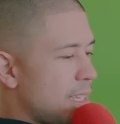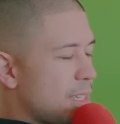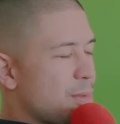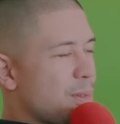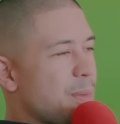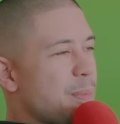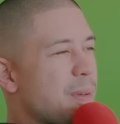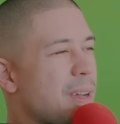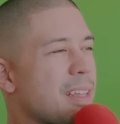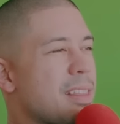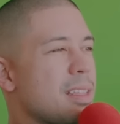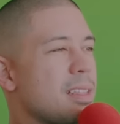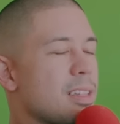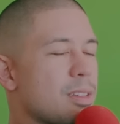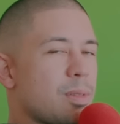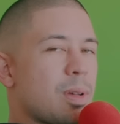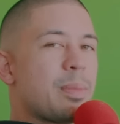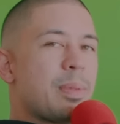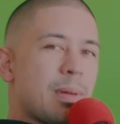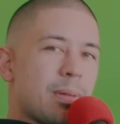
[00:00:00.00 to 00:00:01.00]
I think
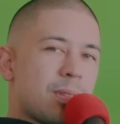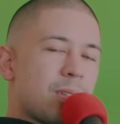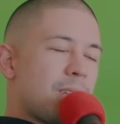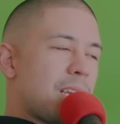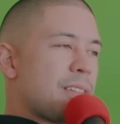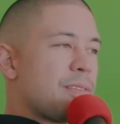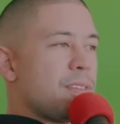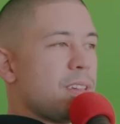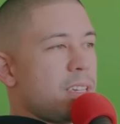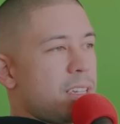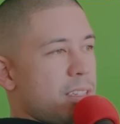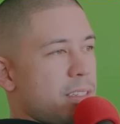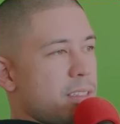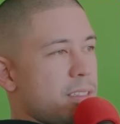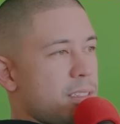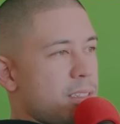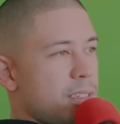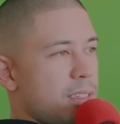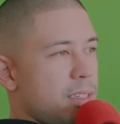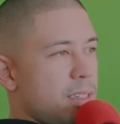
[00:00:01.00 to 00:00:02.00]
that's why people don't like
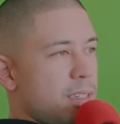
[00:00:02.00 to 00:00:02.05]
vegans.